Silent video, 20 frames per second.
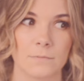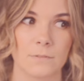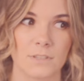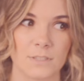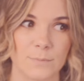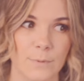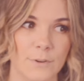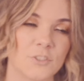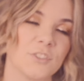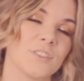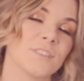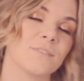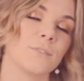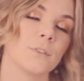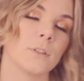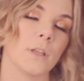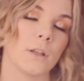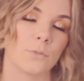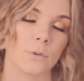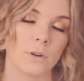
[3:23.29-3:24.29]
especially if
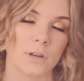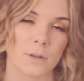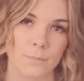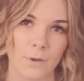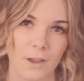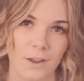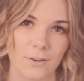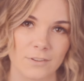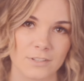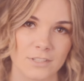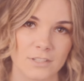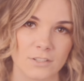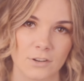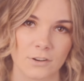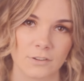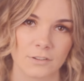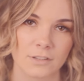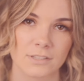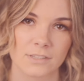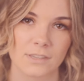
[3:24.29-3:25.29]
you like running Pyrus and
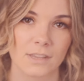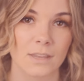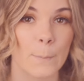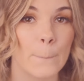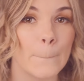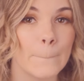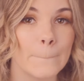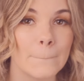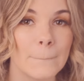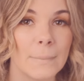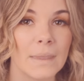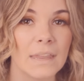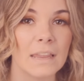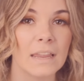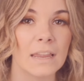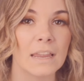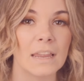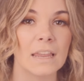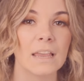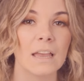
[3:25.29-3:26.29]
Darkus like
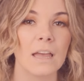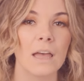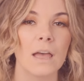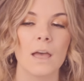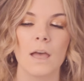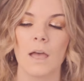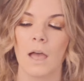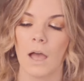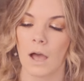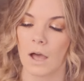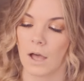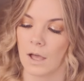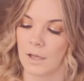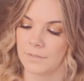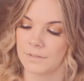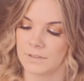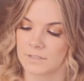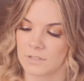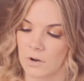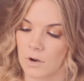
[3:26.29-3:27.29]
me.
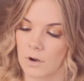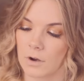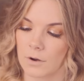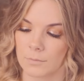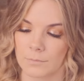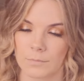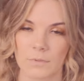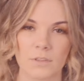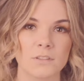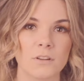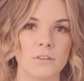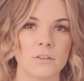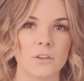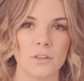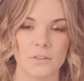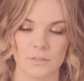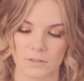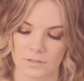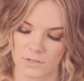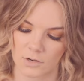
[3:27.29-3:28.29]
These are
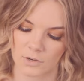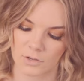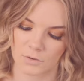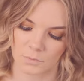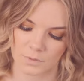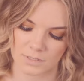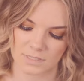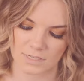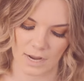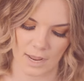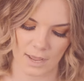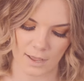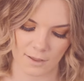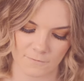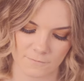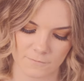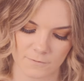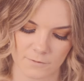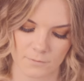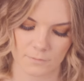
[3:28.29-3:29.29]
good. These are good ones to
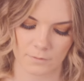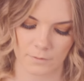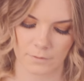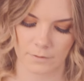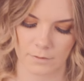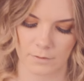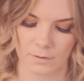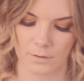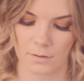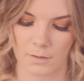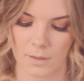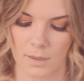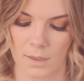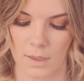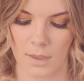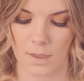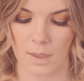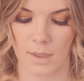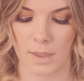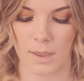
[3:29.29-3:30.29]
have.
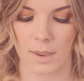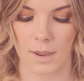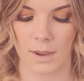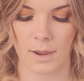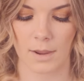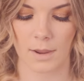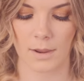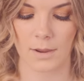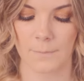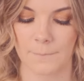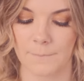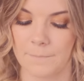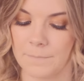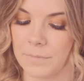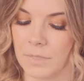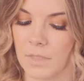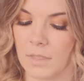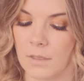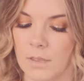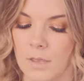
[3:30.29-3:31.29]
A
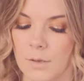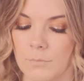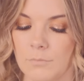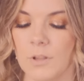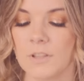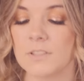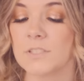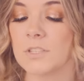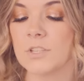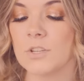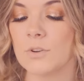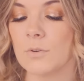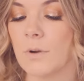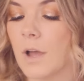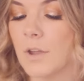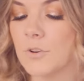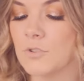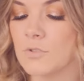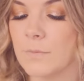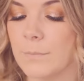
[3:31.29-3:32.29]

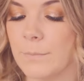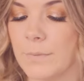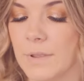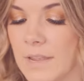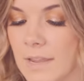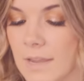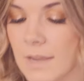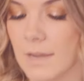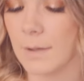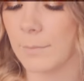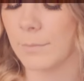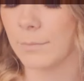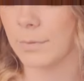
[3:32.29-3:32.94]
+200B,